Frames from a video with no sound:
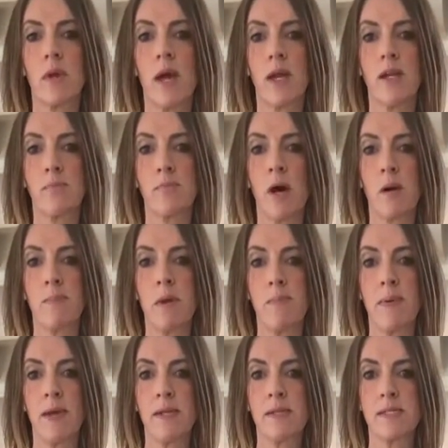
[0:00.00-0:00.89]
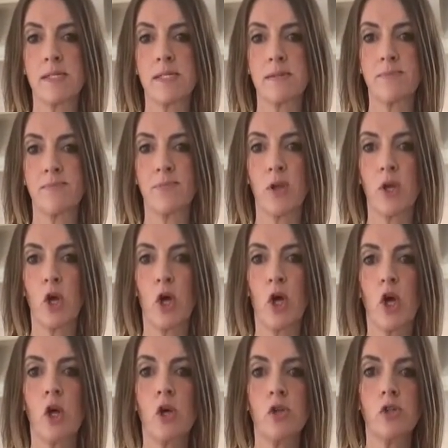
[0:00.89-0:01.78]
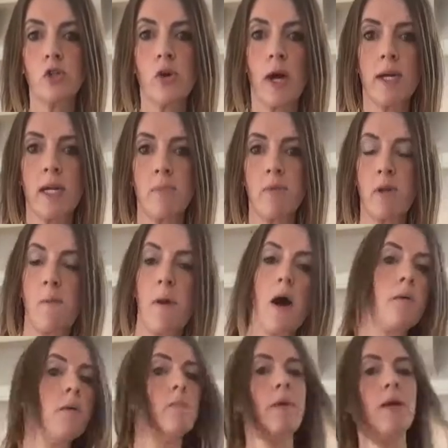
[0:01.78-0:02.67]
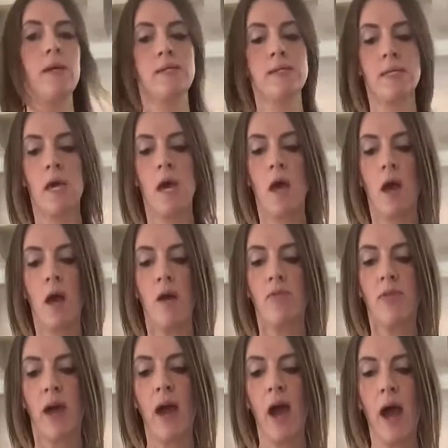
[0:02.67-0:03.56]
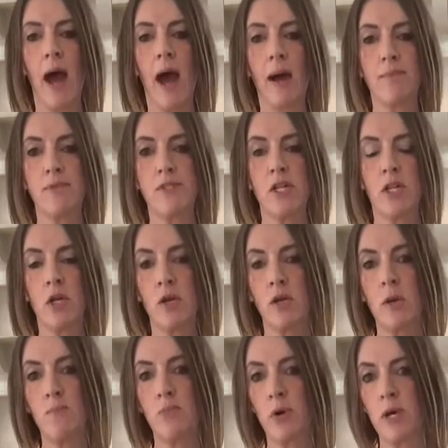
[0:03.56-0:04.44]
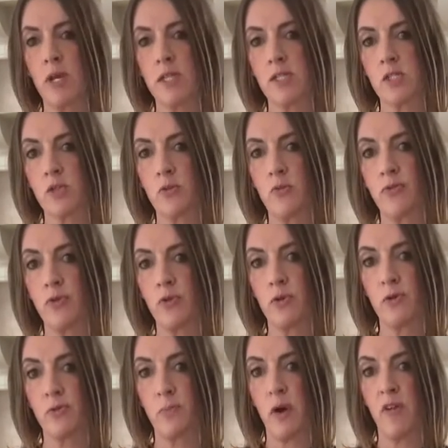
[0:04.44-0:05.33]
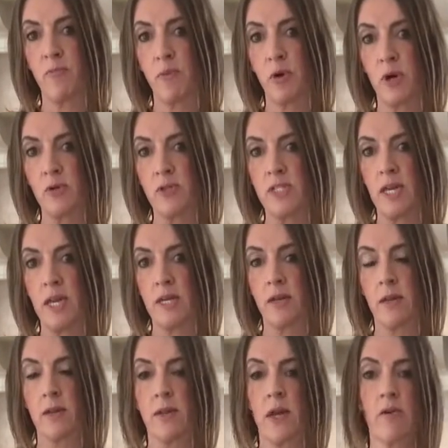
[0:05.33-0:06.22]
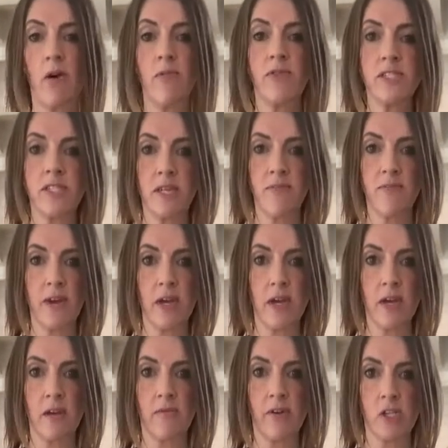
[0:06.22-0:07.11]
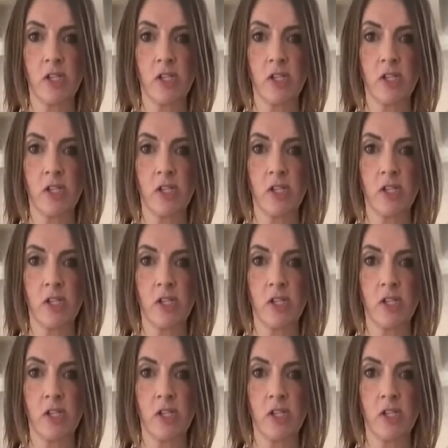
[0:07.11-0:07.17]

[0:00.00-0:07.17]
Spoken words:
edamame beans. Who's tried edamame beans? They're absolutely brilliant for a protein. They're obviously vegan and